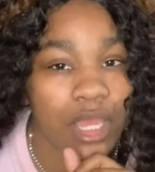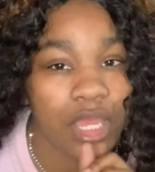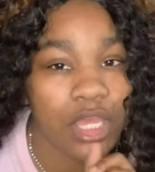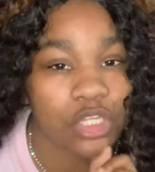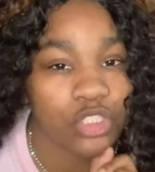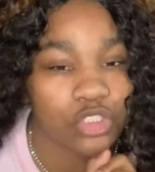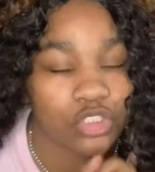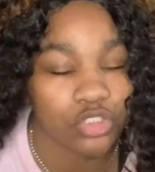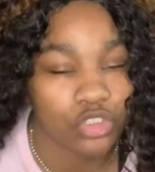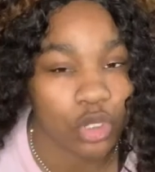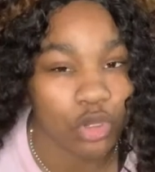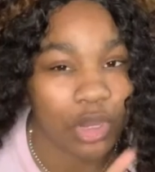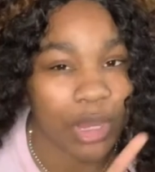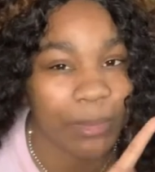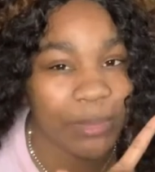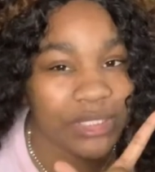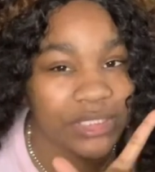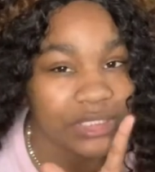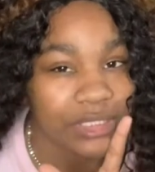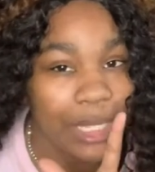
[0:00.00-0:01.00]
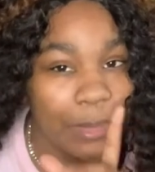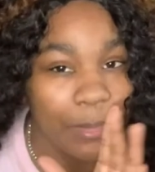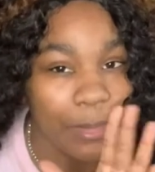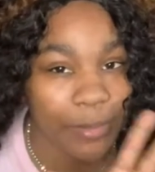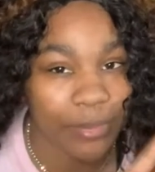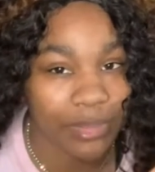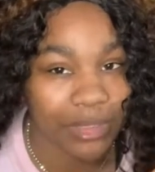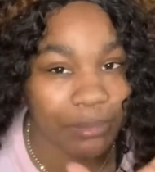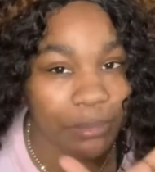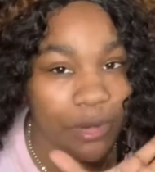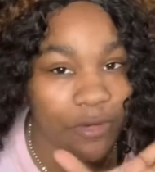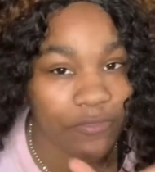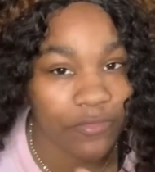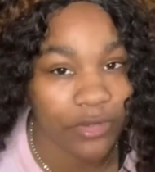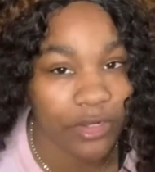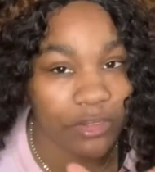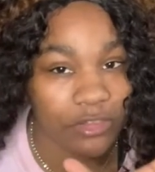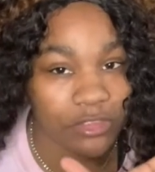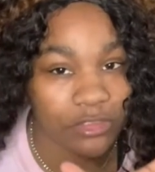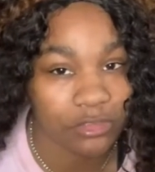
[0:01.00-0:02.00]
So I'm gonna put both of
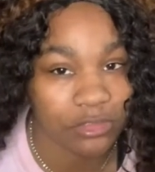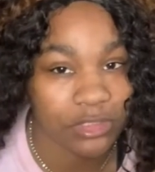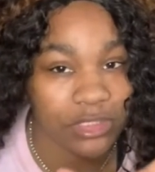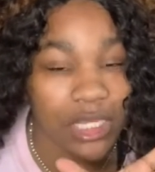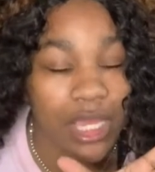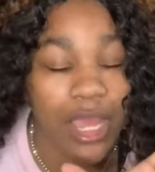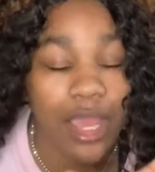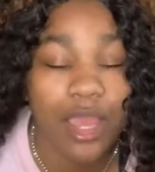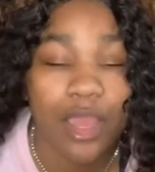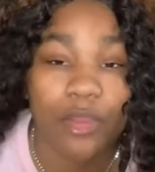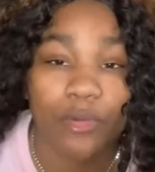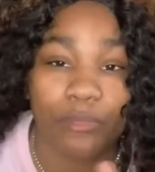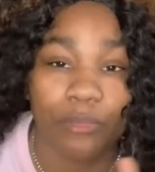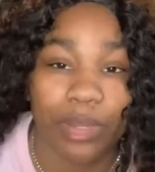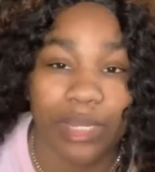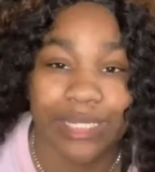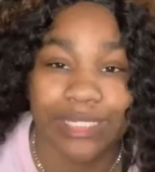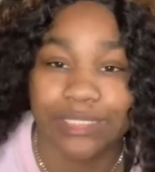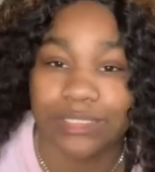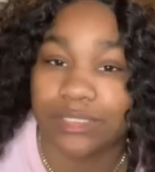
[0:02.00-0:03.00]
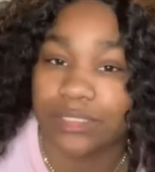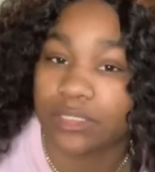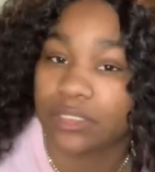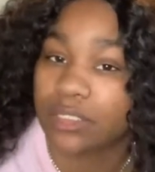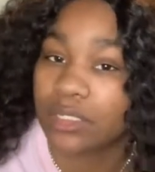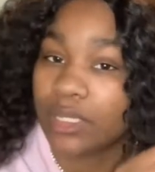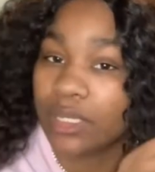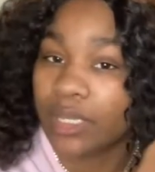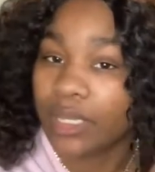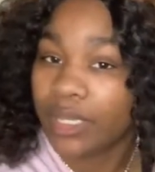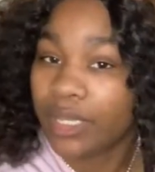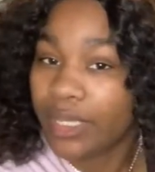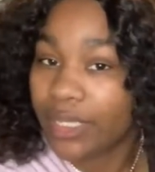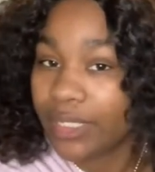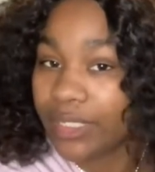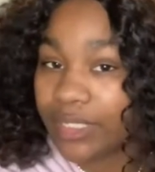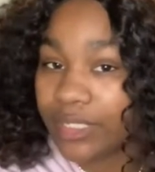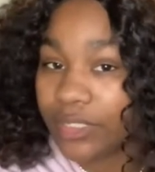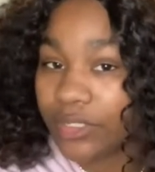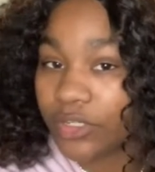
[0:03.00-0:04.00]
those right
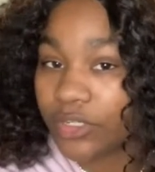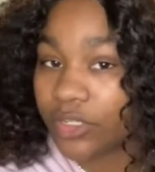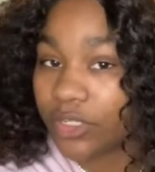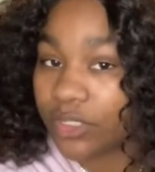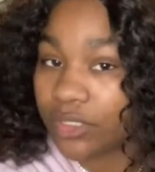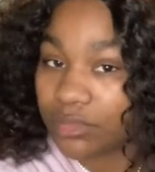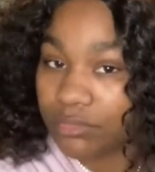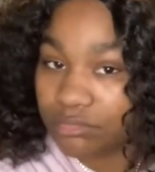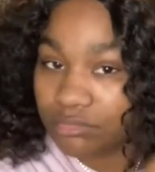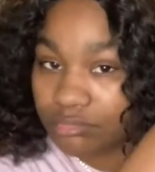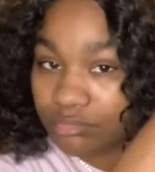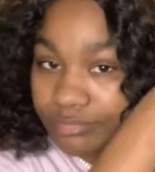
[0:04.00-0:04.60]
here.